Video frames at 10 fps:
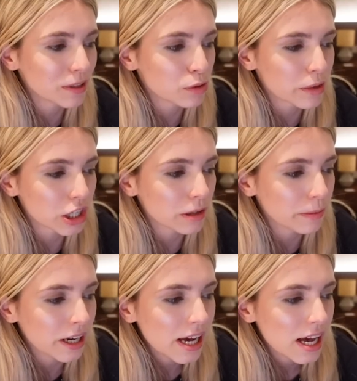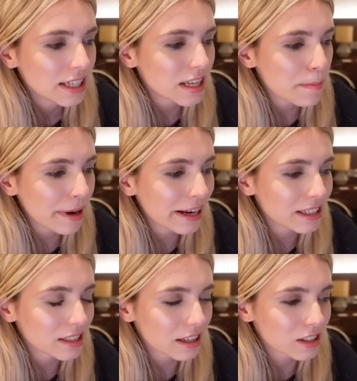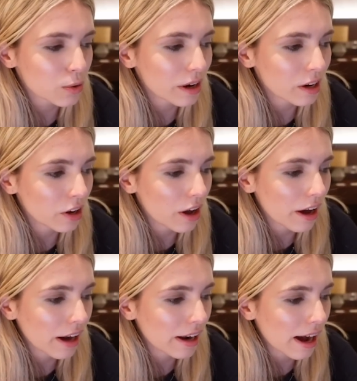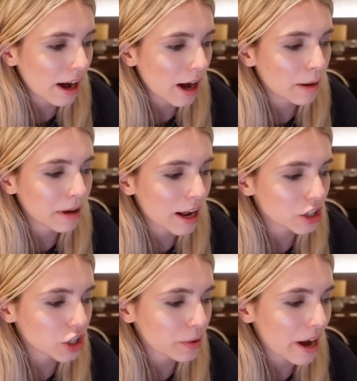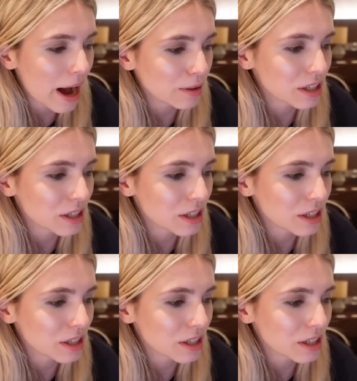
This bishop typically sucks quite a lot, and I'll show you how.